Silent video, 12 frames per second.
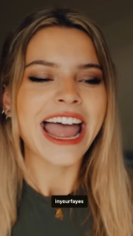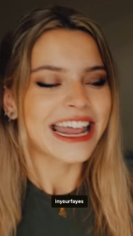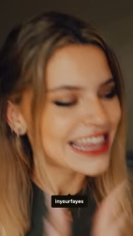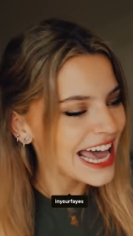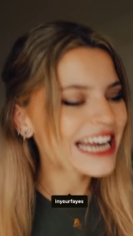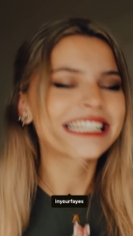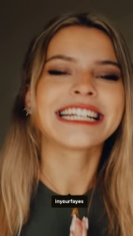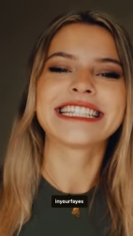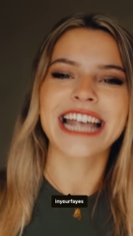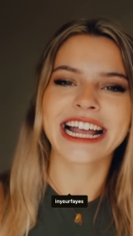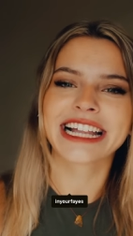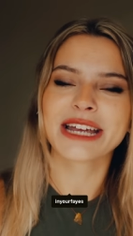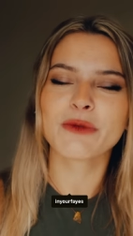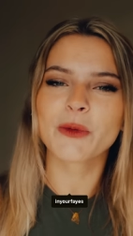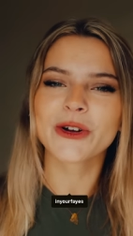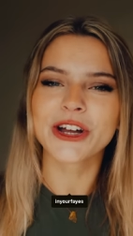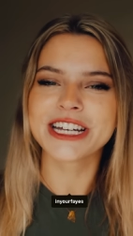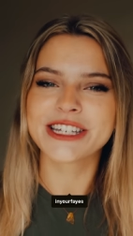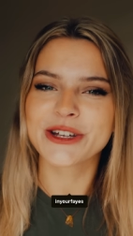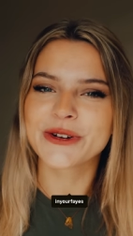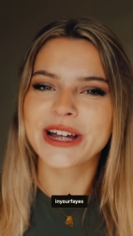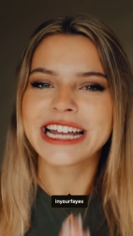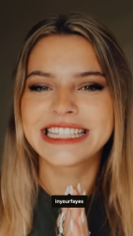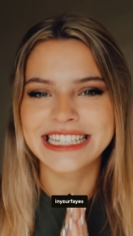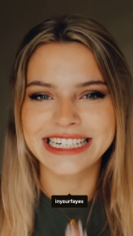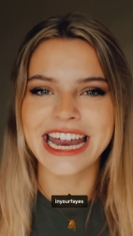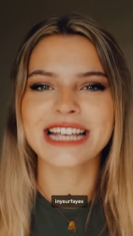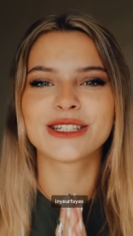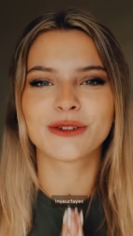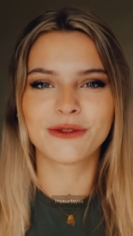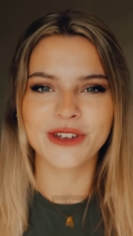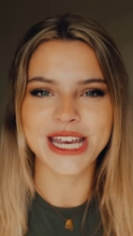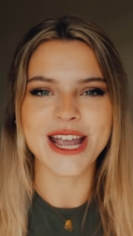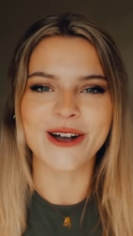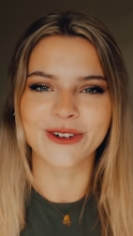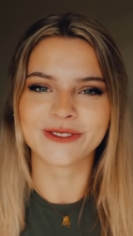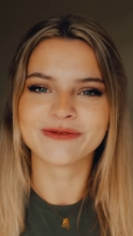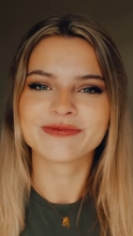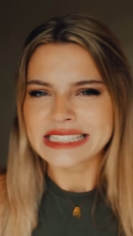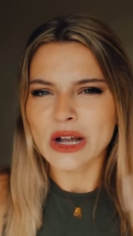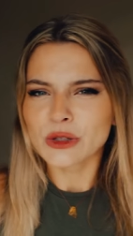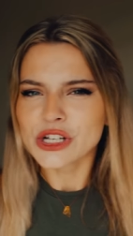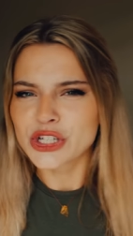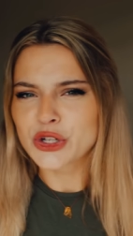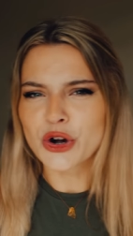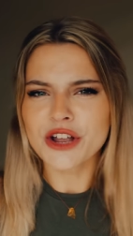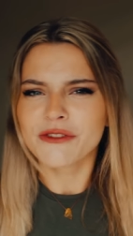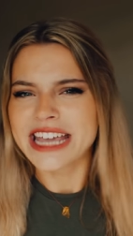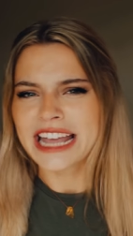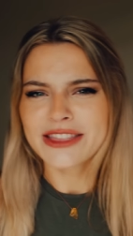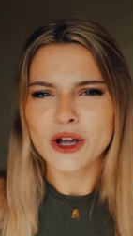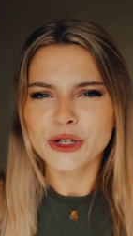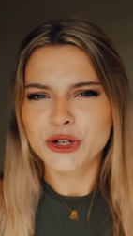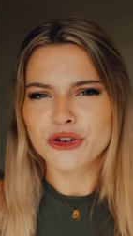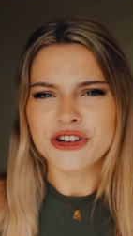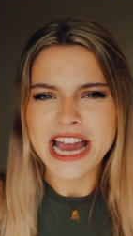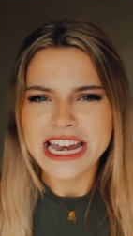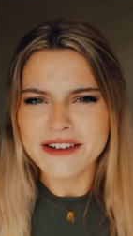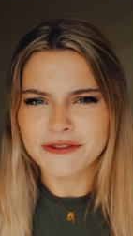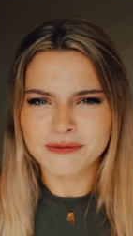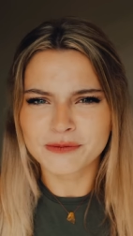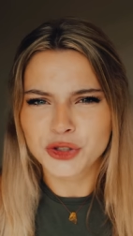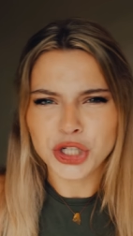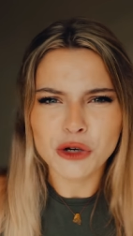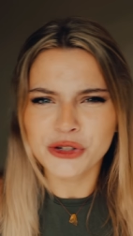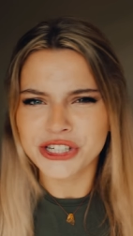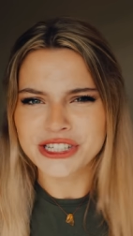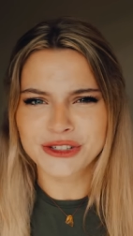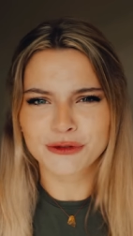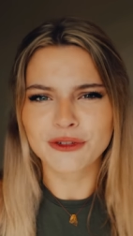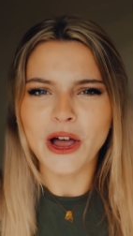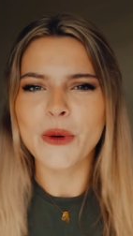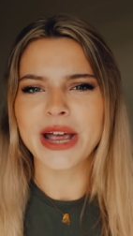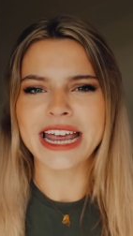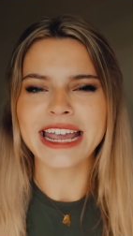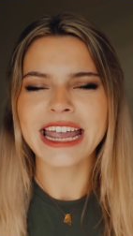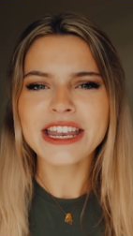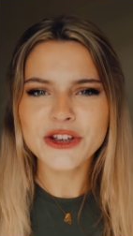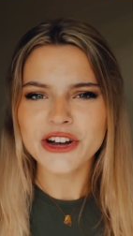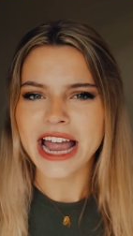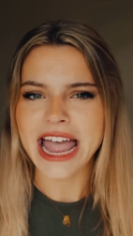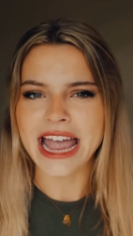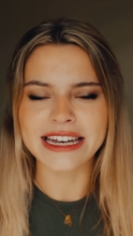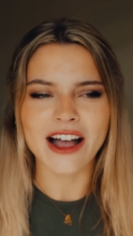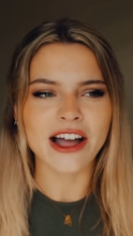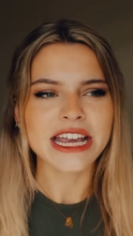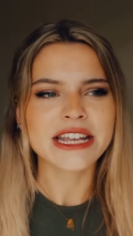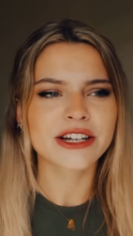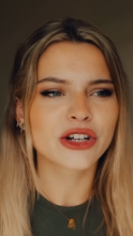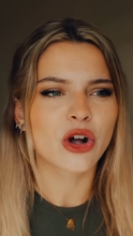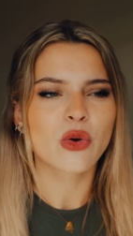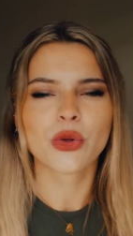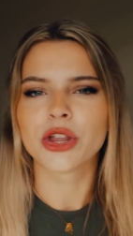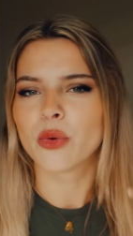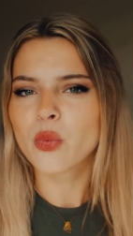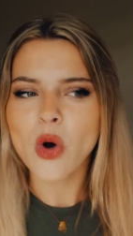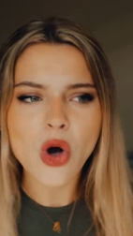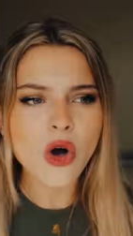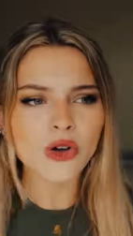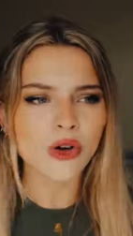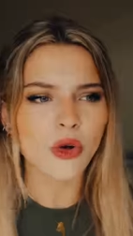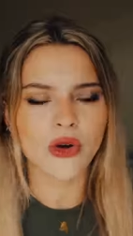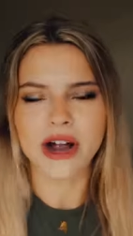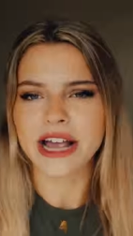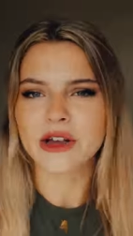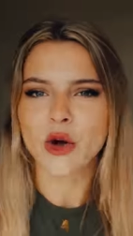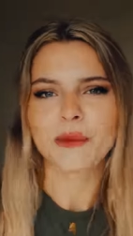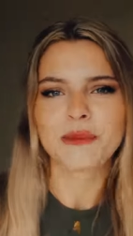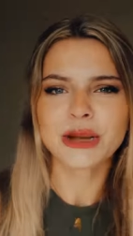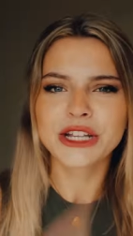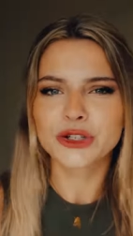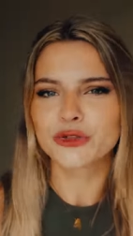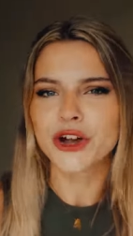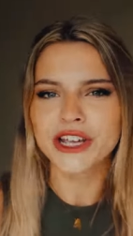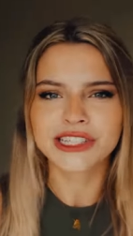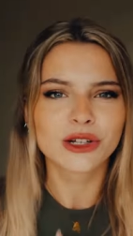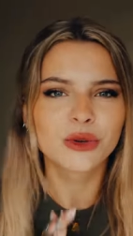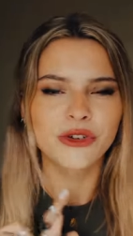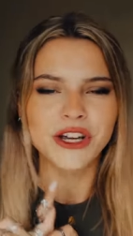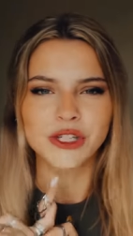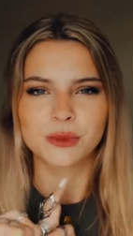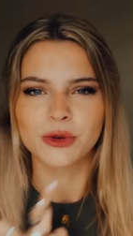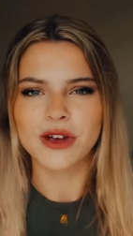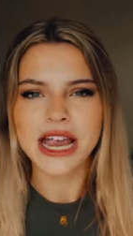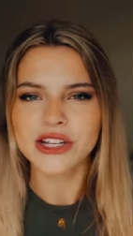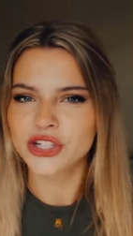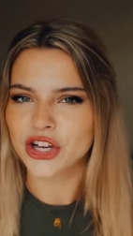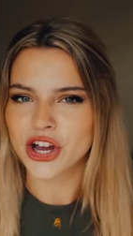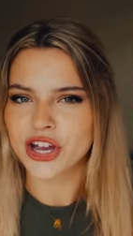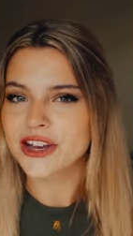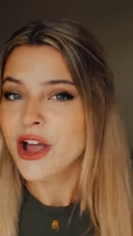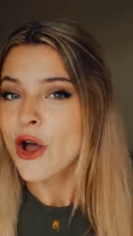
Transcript: And that is exactly what we're gonna do in today's video. So to sort of get those creative juices flowing in your head, I either go on a walk or I go on Pinterest, look for inspiration.